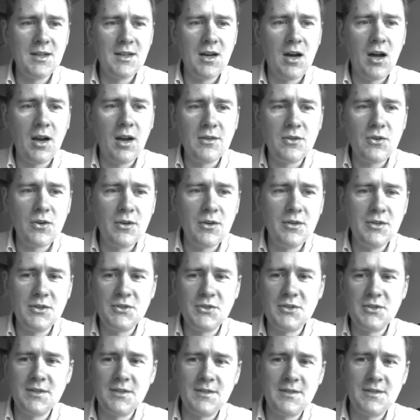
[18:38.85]

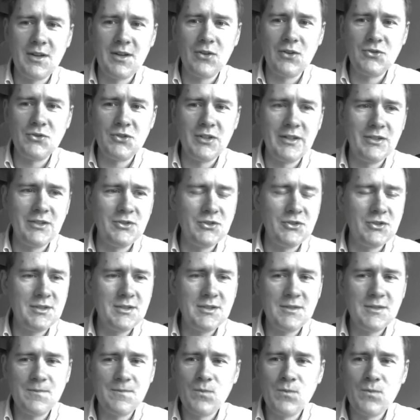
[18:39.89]
unconditioned sound changes.